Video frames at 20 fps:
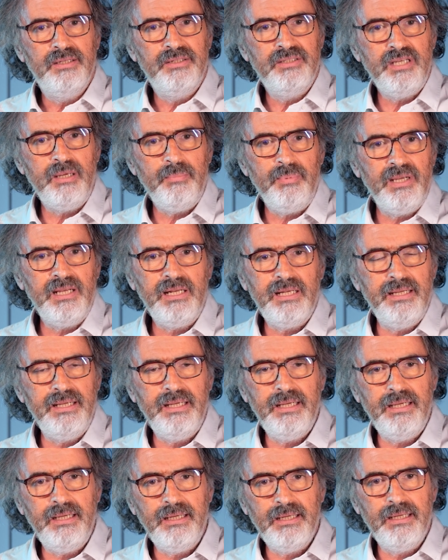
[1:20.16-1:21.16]

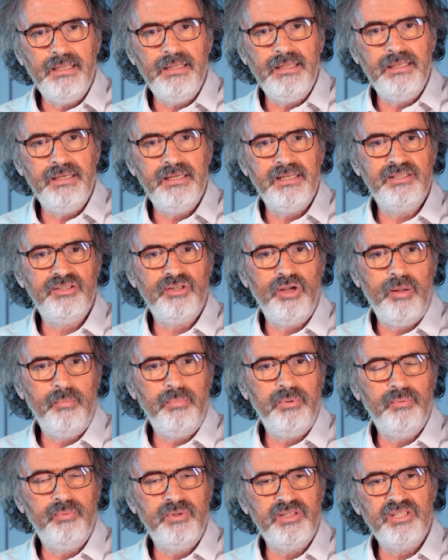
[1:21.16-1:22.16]
Typically, in the
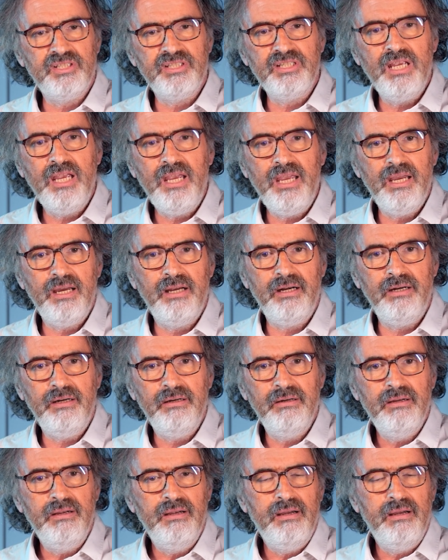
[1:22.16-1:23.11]
example which is here,